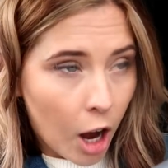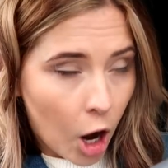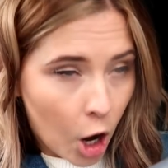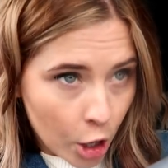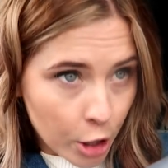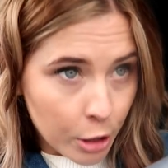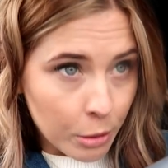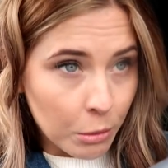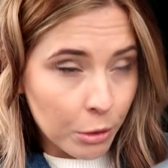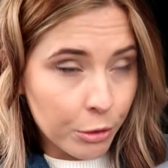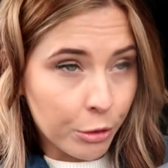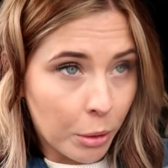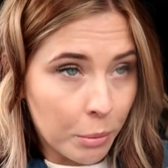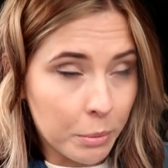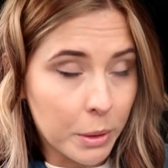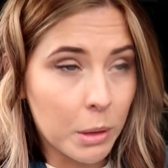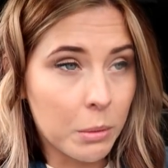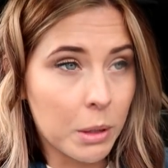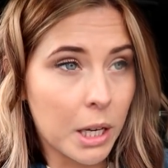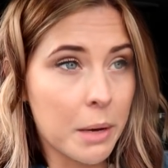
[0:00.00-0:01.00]
home
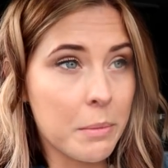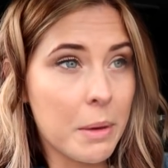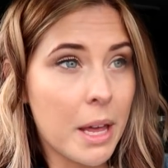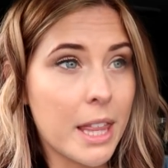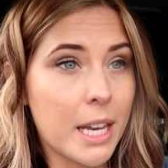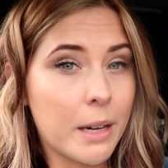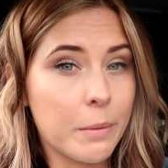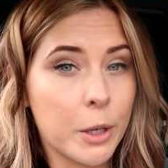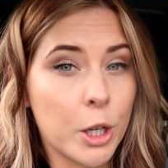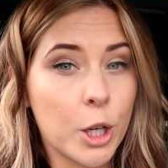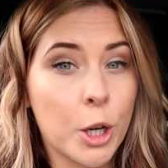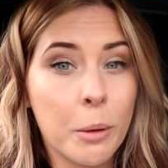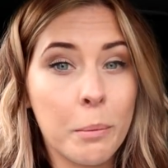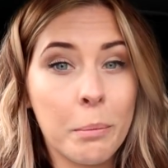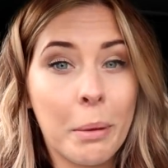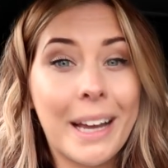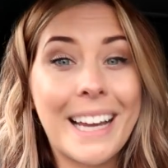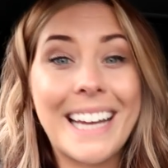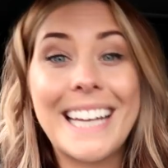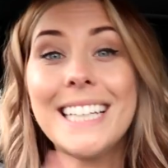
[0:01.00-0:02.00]
from Birmingham and then I'm going to
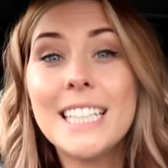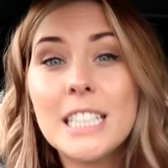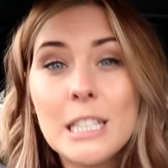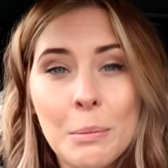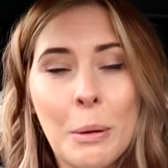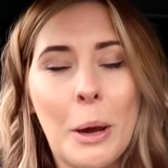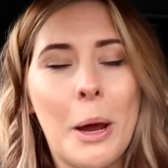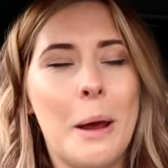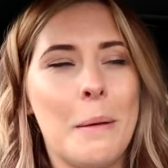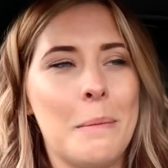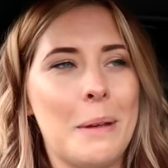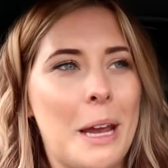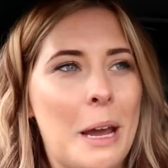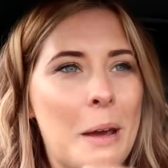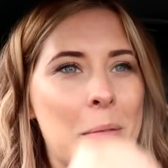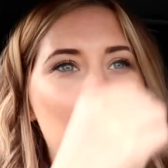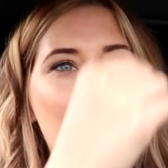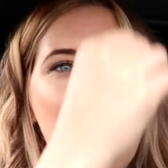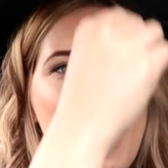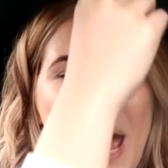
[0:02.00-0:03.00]
come back into
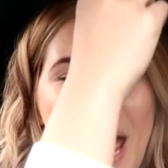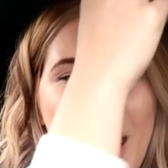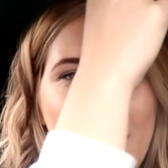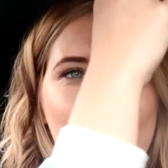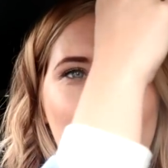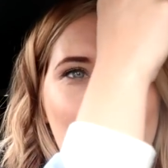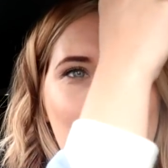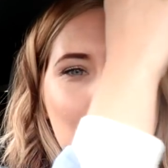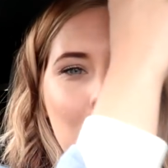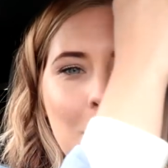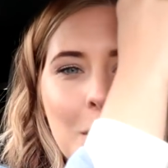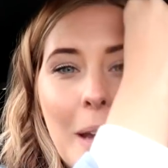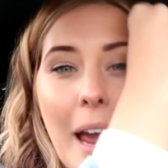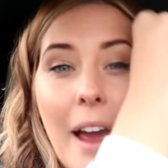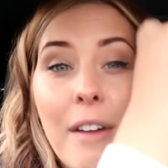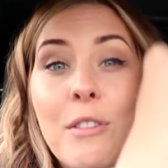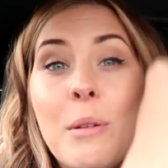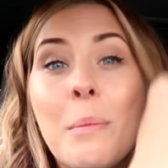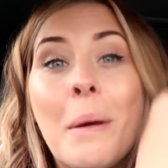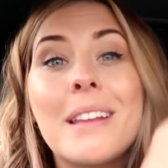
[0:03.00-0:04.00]
Birmingham and go to
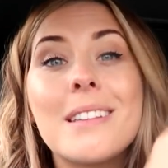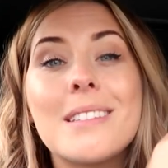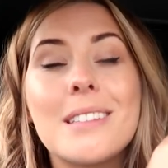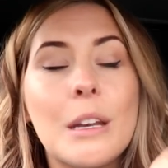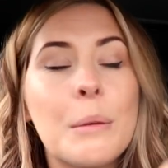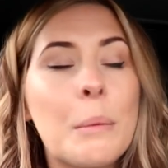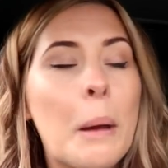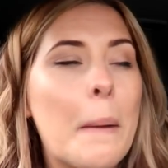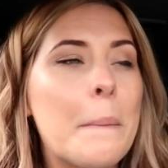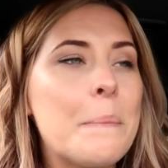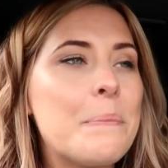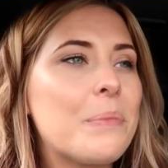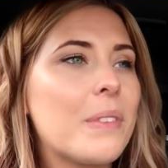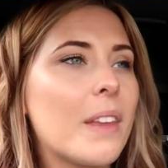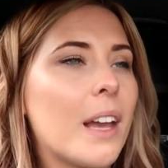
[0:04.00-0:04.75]
Everyman Cinema.